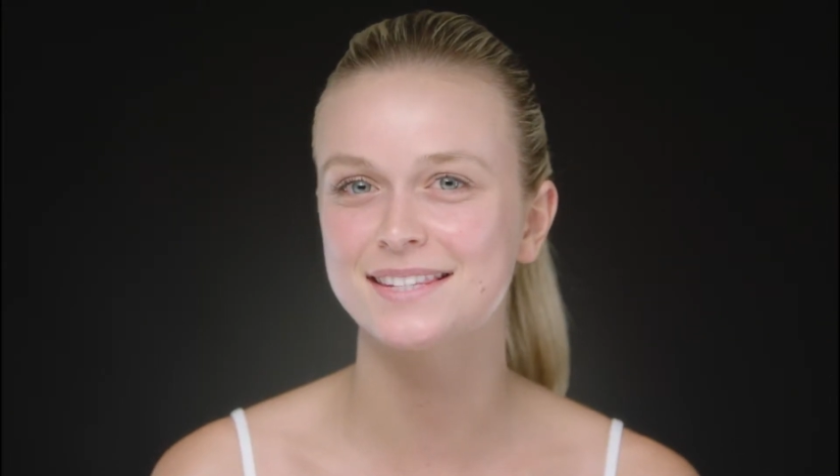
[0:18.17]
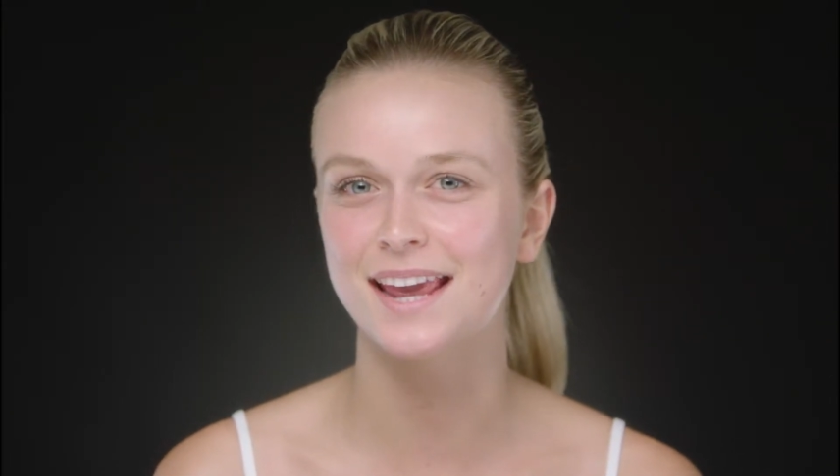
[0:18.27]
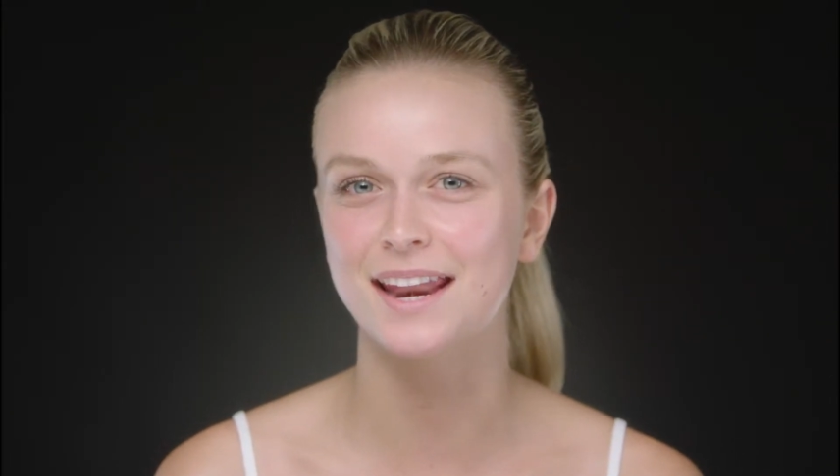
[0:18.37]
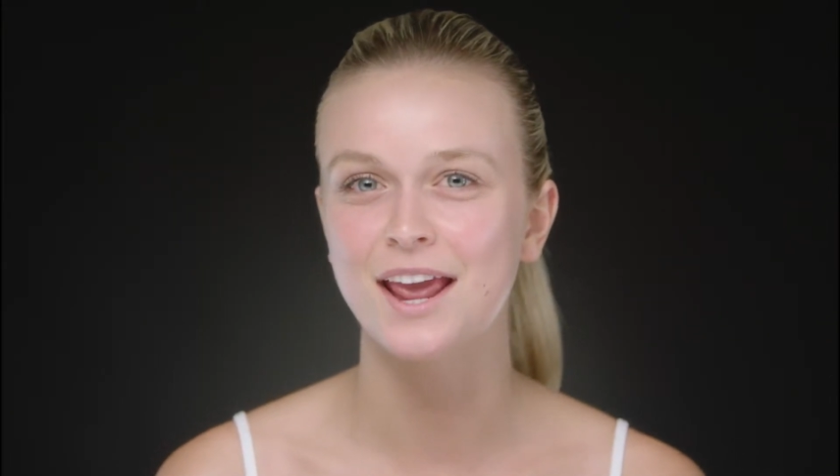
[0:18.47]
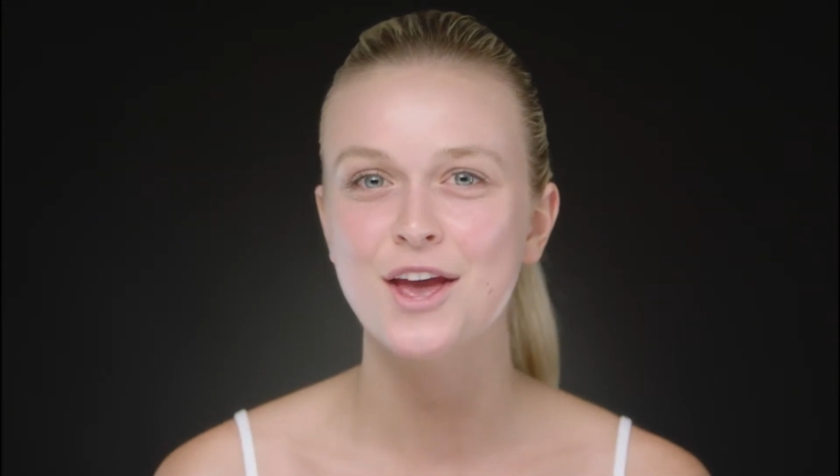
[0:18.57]

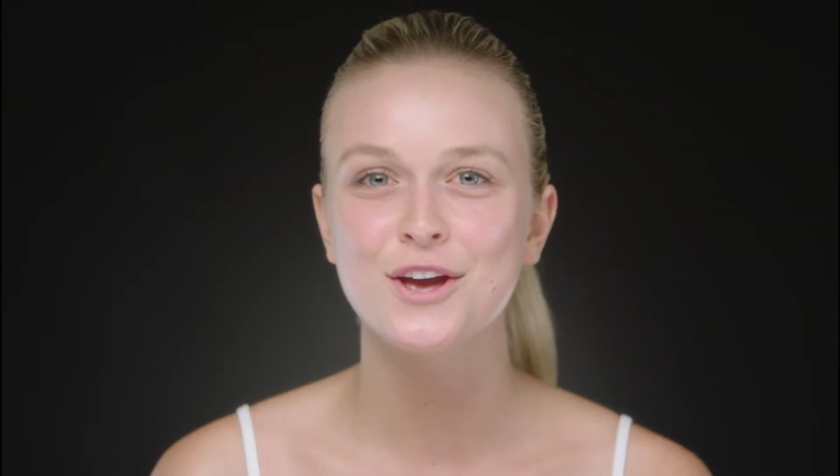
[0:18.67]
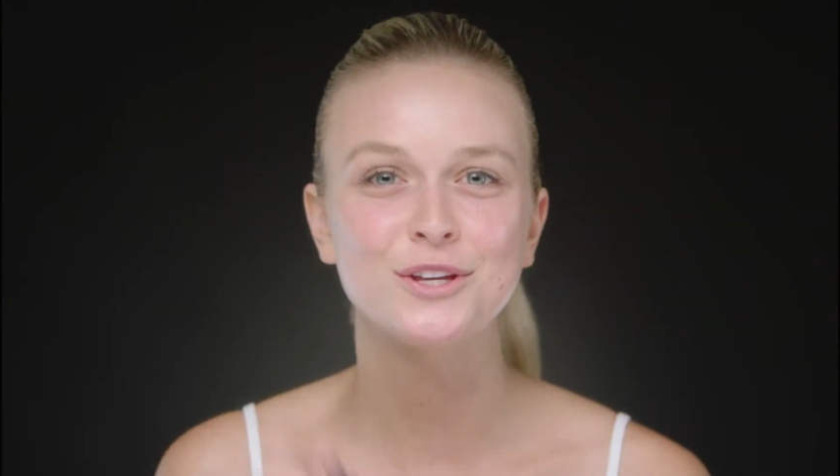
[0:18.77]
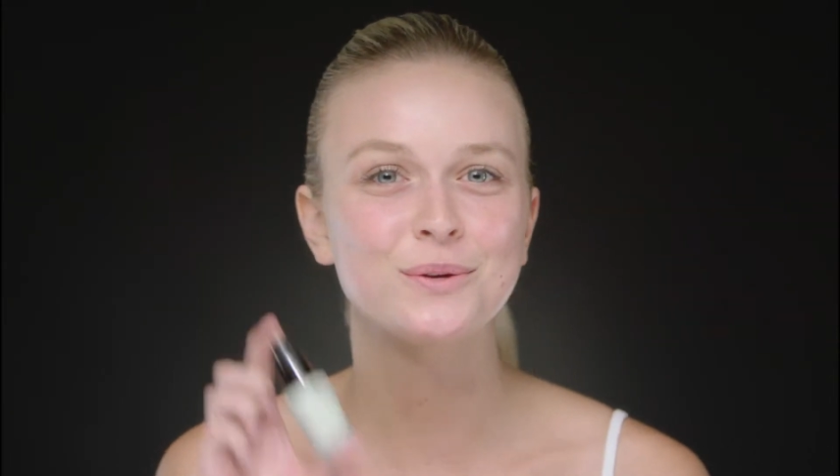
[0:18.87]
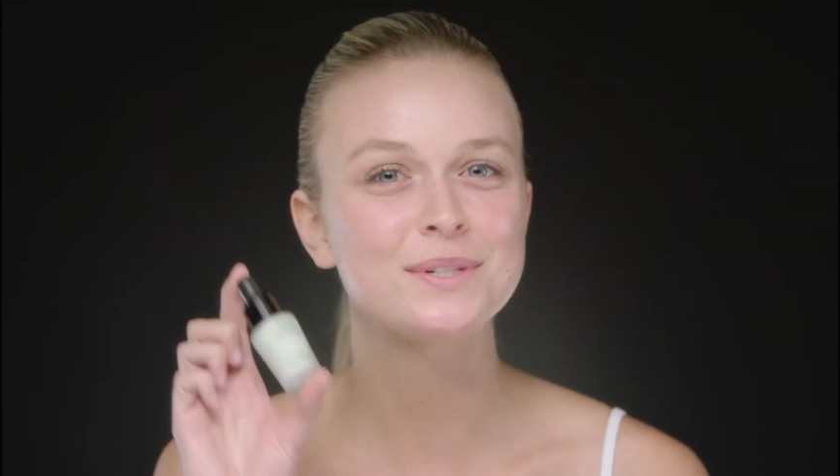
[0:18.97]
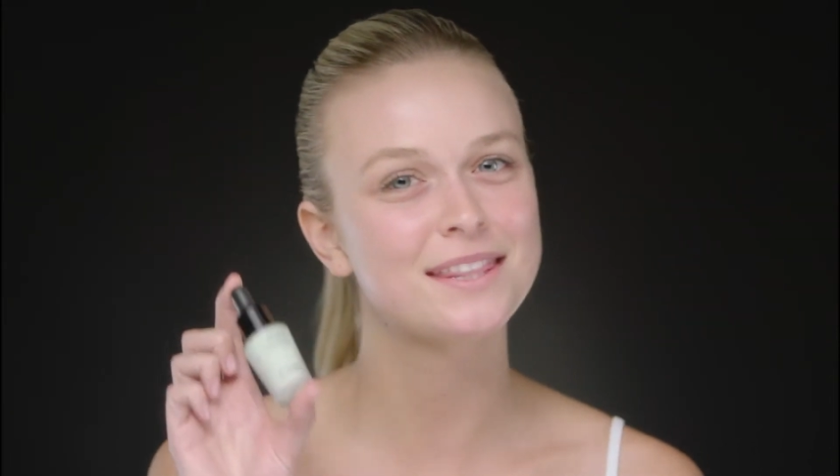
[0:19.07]
skin
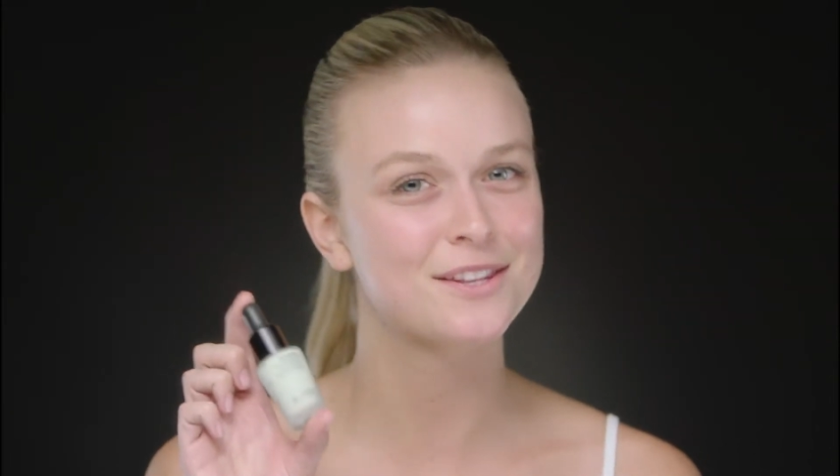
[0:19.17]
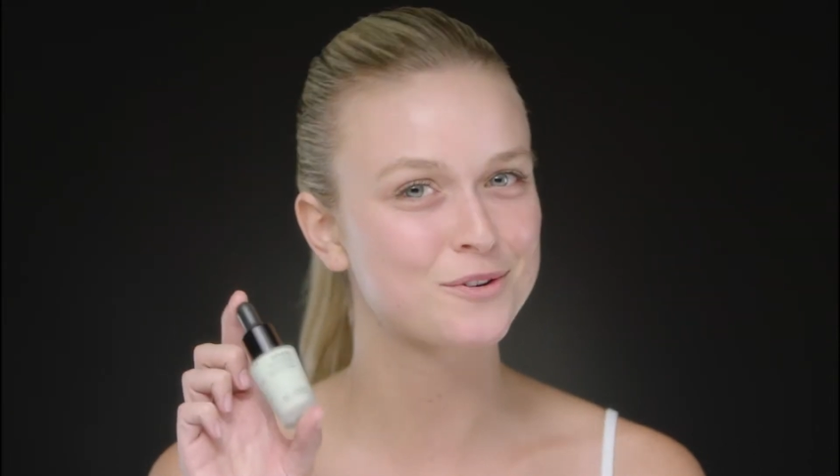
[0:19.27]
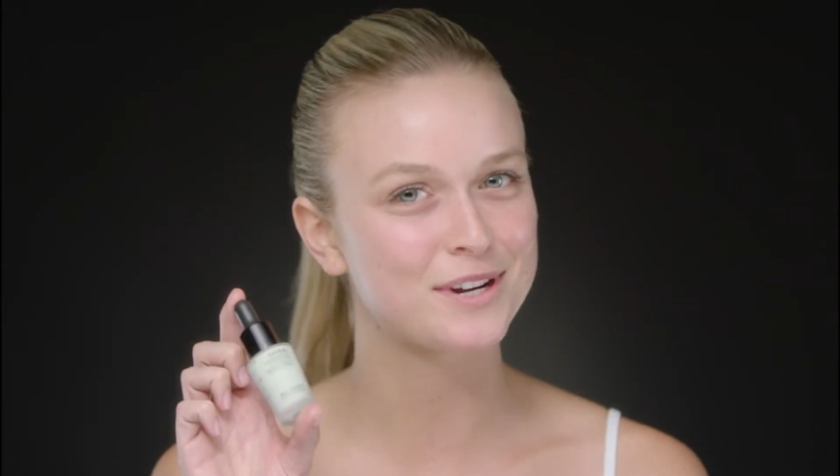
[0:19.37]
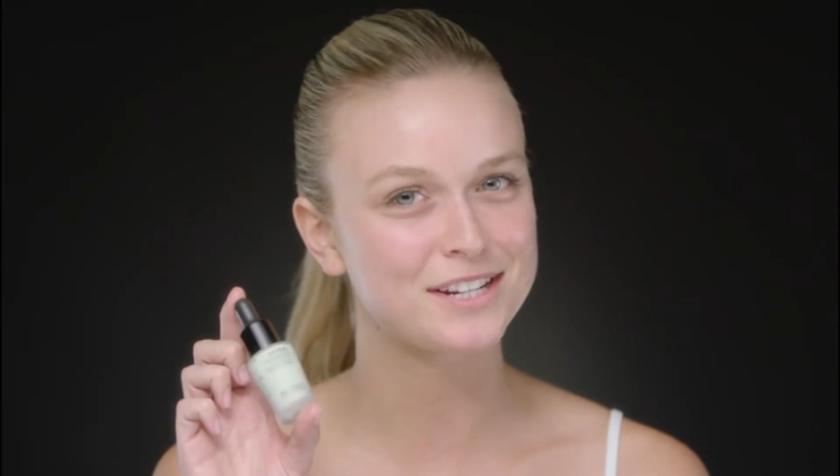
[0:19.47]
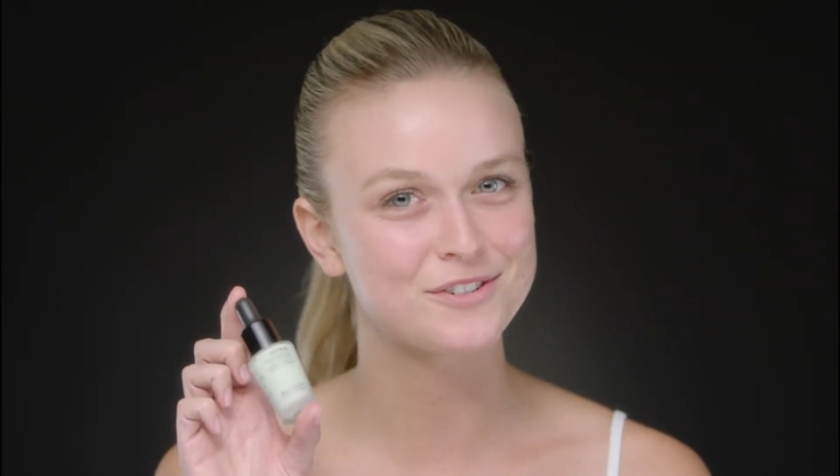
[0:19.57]
using the green